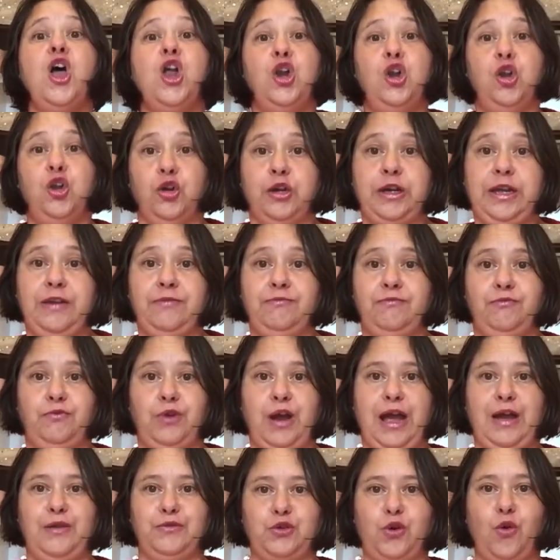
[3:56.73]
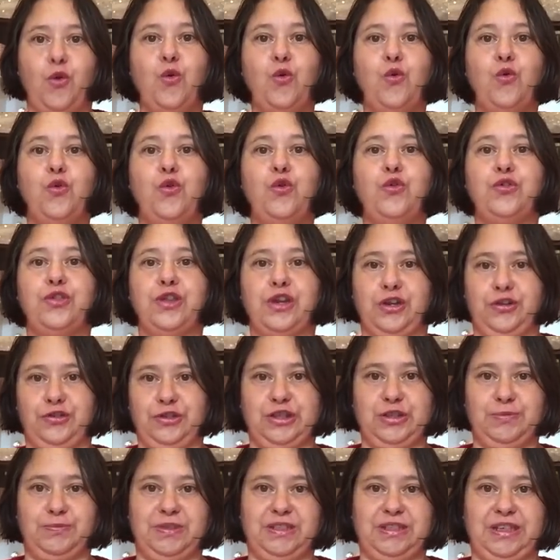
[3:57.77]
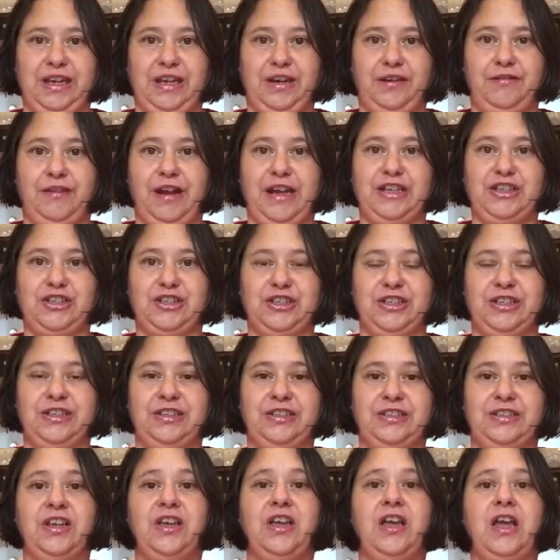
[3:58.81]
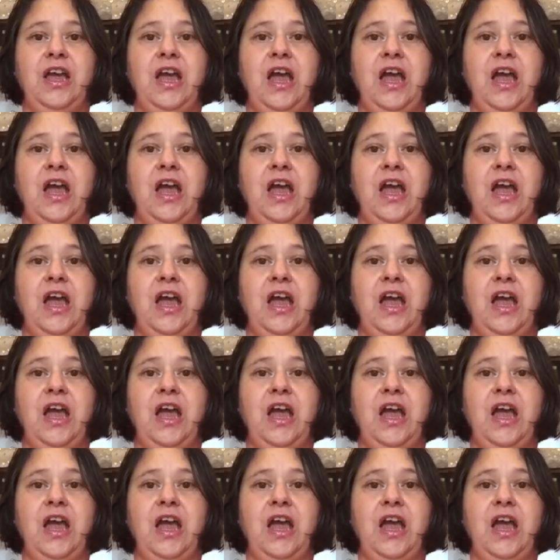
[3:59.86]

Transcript: looking around all the Christmas decorations